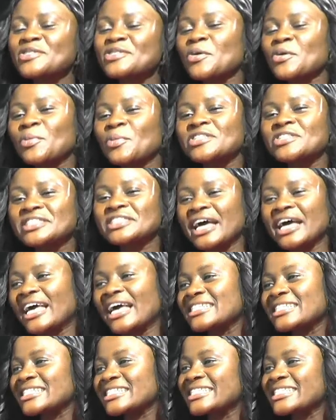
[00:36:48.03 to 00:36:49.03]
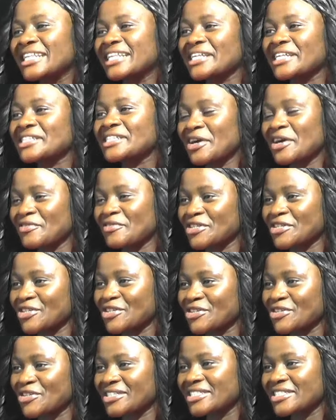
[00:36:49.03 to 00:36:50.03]
much, guys. It's nice having
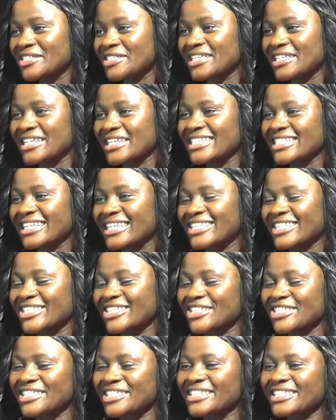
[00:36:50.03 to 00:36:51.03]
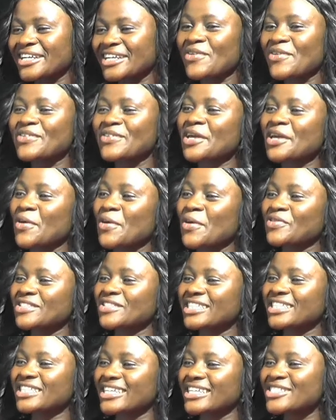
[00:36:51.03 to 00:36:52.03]
you in today's edition. I really
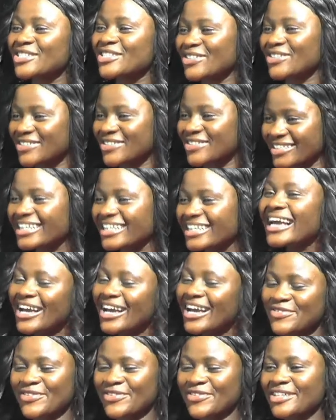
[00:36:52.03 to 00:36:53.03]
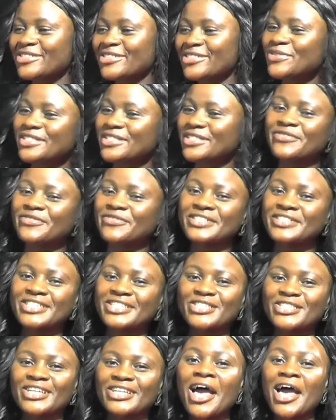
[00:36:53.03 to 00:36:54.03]
appreciate you for having the
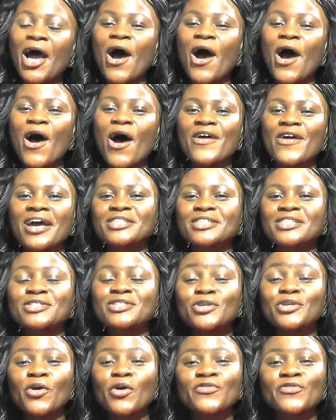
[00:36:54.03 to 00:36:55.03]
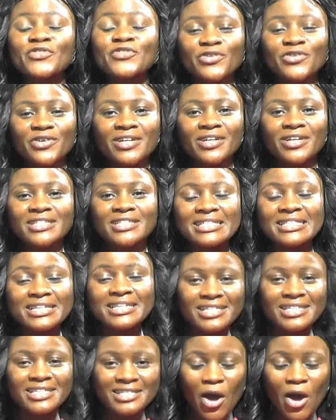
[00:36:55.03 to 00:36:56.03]
invitation. All right, so viewers, this
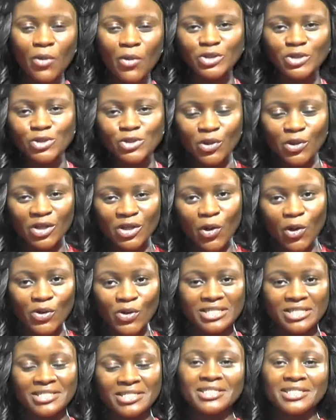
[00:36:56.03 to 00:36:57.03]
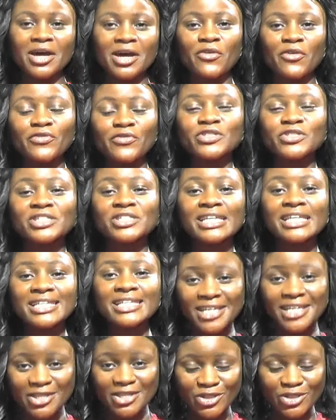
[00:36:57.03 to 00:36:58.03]
is how we draw the curtains down for today's
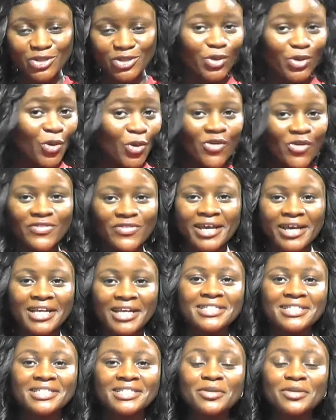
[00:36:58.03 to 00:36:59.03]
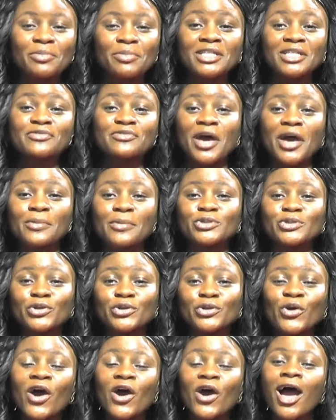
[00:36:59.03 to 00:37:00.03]
edition of the Entertainment Vibe
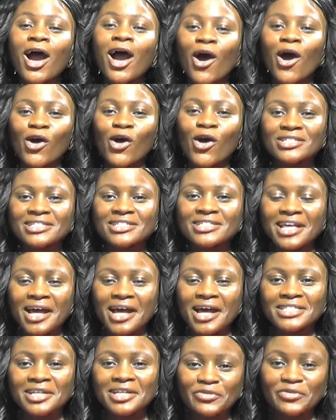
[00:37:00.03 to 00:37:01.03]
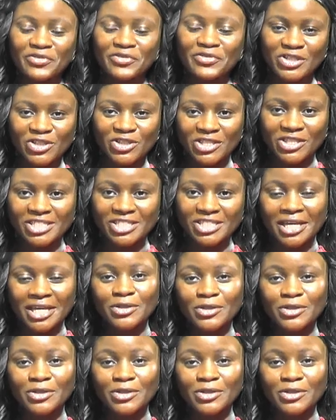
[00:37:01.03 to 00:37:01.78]
Show on Star Television Channel